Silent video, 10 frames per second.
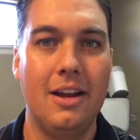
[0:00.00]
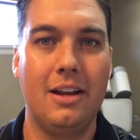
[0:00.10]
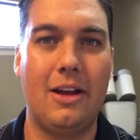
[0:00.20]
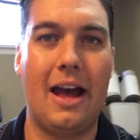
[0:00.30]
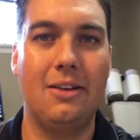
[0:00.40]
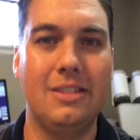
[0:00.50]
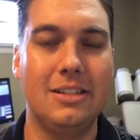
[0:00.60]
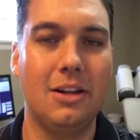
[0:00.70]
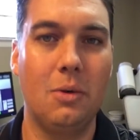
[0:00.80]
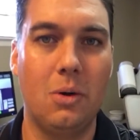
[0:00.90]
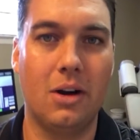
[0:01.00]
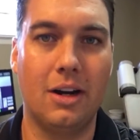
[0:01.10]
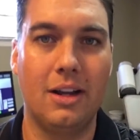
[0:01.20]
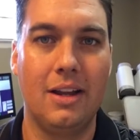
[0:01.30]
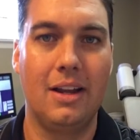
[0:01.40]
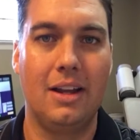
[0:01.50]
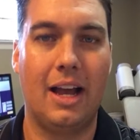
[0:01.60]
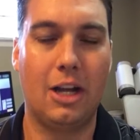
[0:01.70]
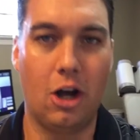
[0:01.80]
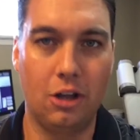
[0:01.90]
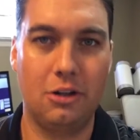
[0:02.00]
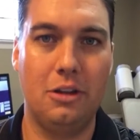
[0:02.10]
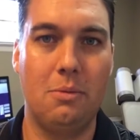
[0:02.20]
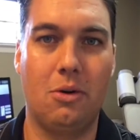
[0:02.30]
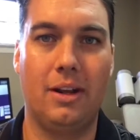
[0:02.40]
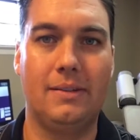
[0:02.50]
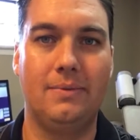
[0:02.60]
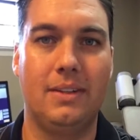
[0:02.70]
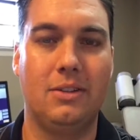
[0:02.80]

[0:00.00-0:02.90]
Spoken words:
You know, how is this going to work? I called her in the morning.